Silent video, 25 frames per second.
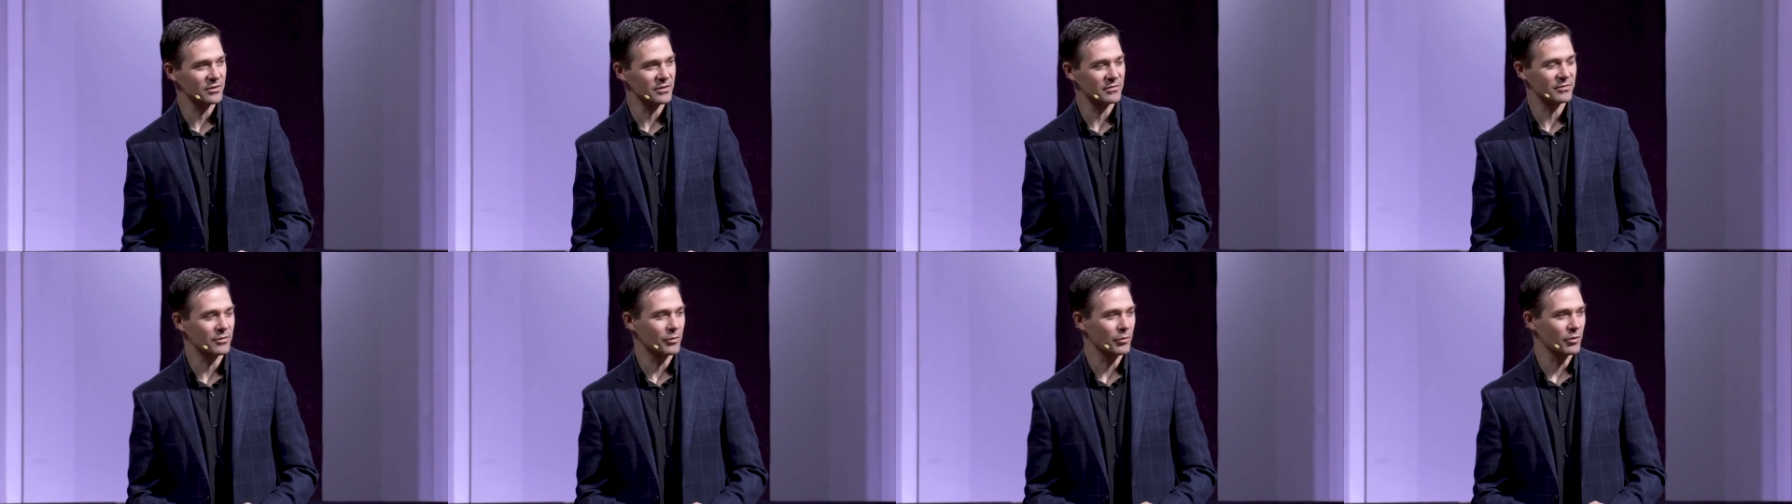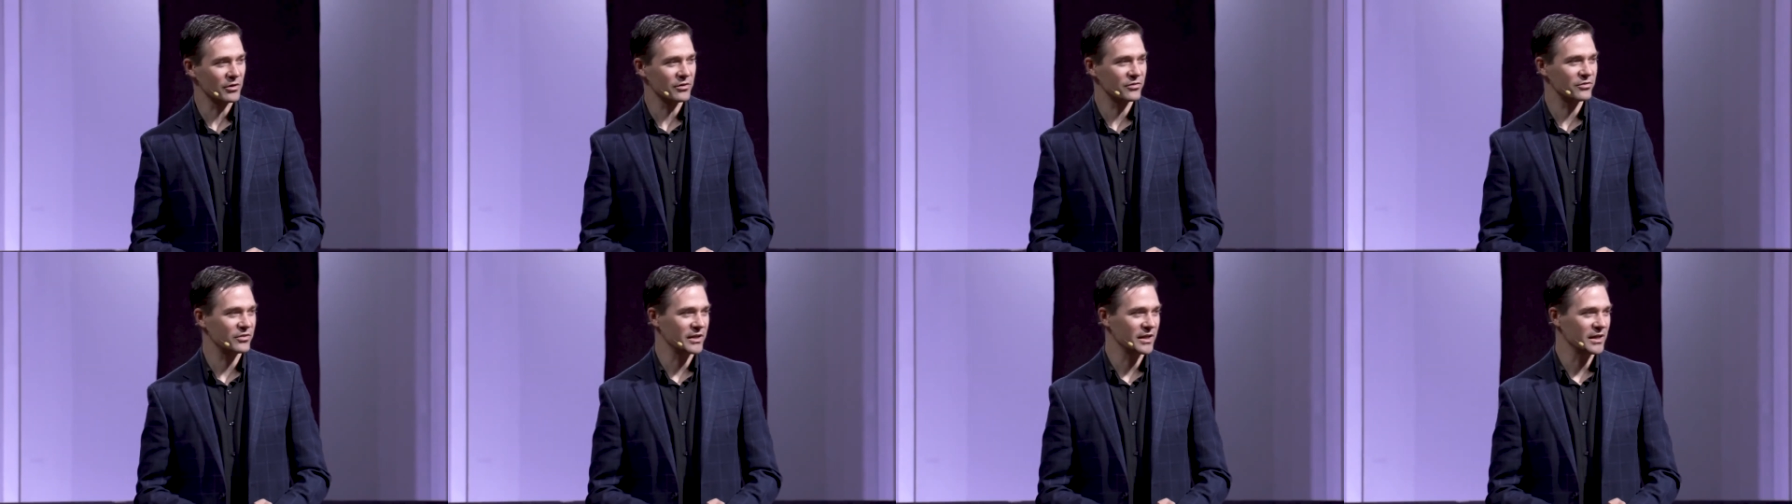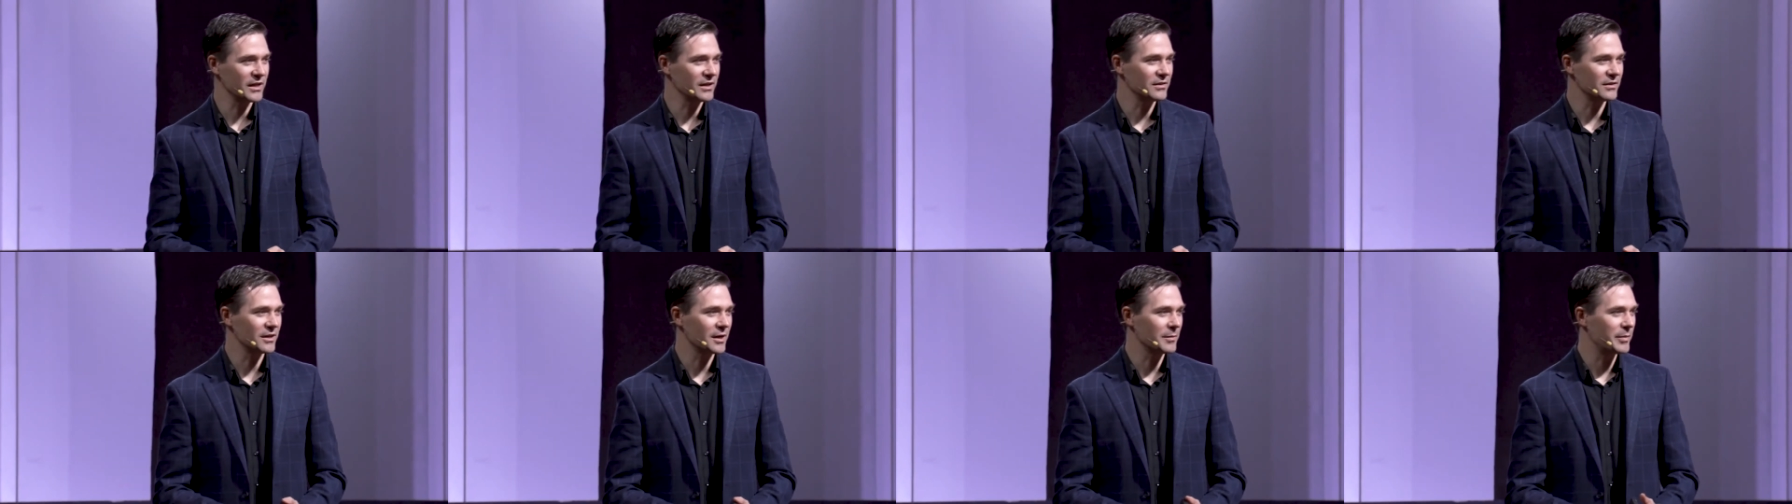of course, they
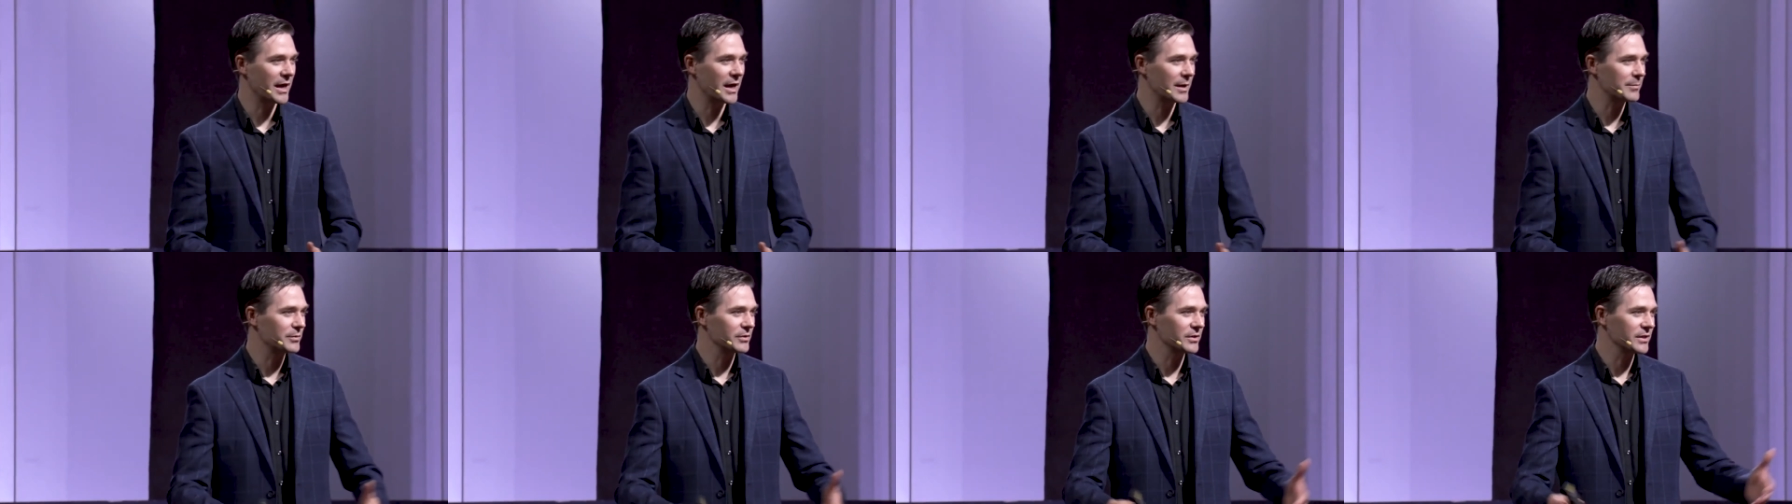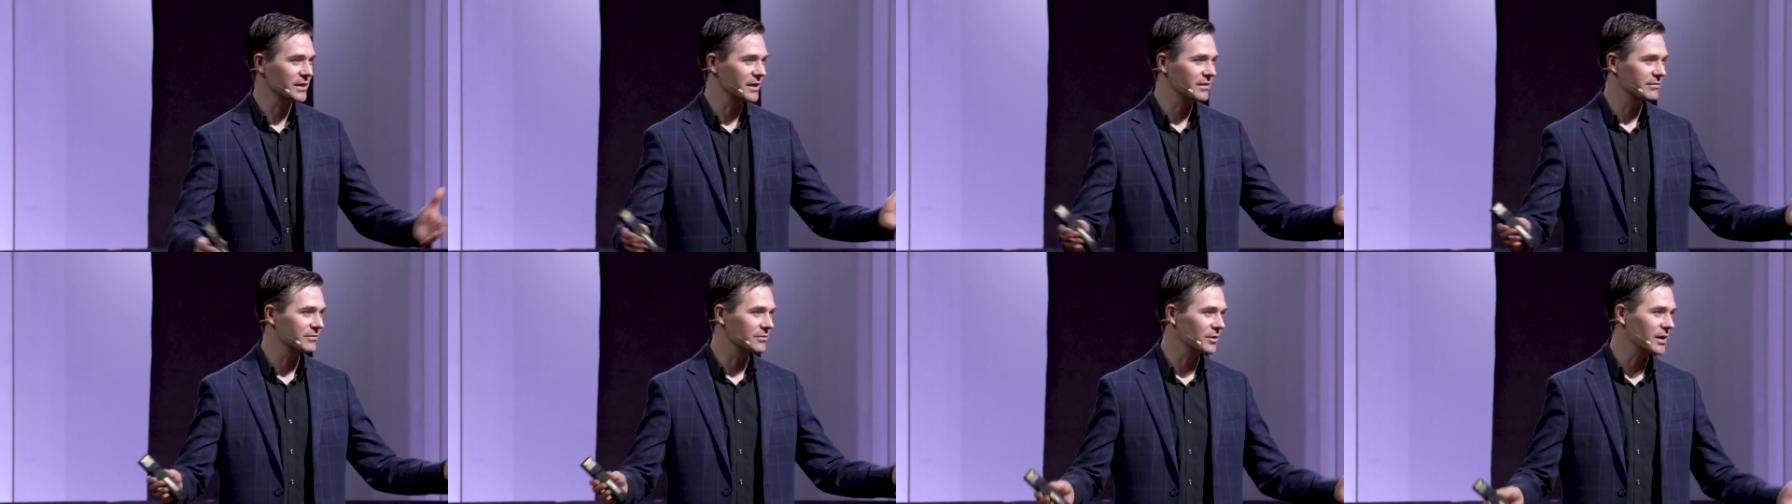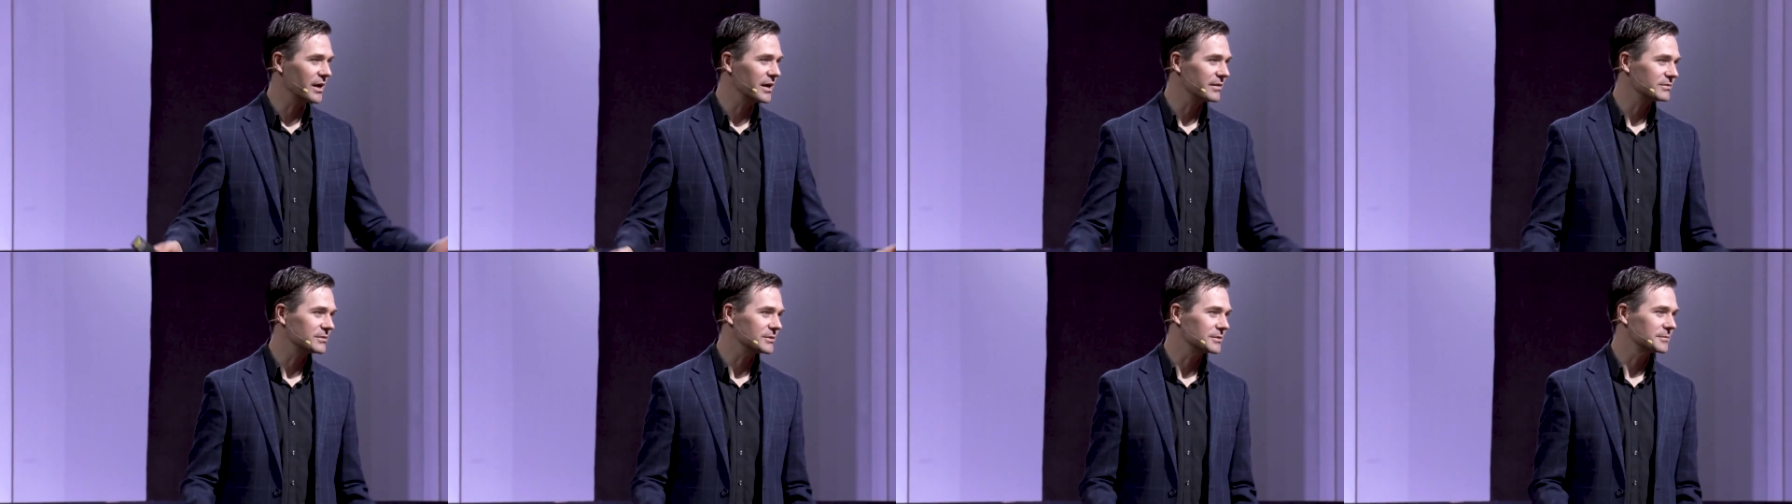end up happily ever
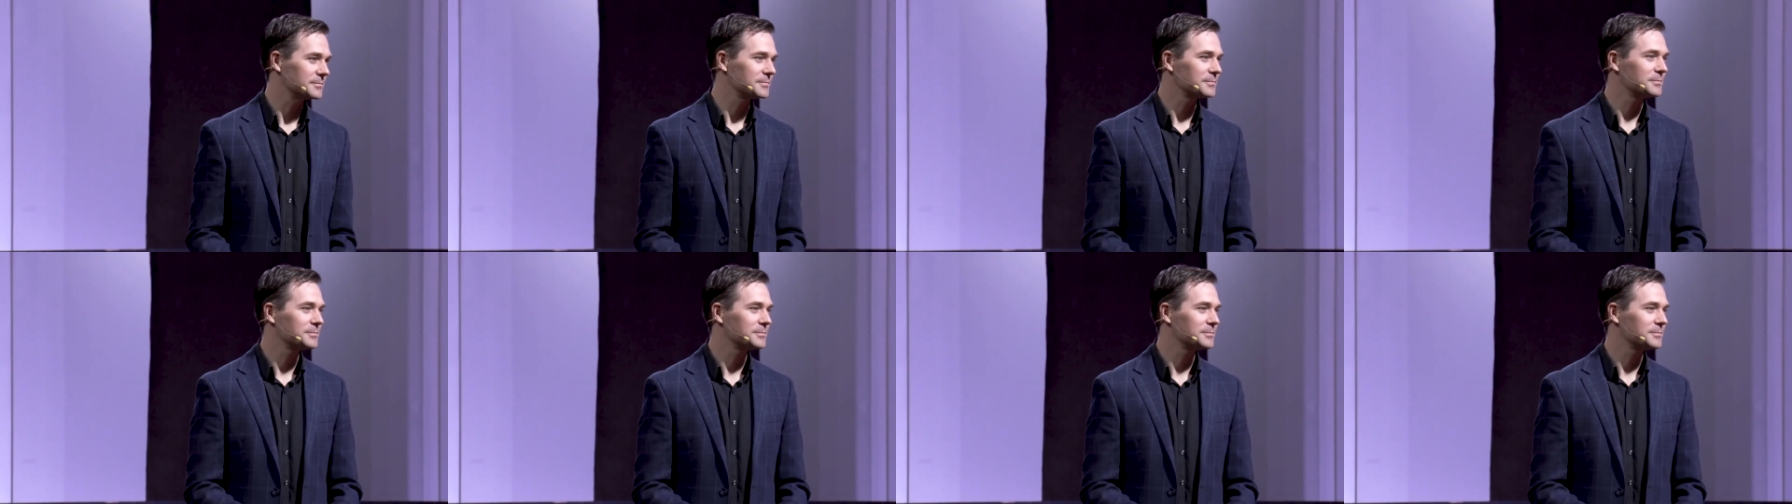after.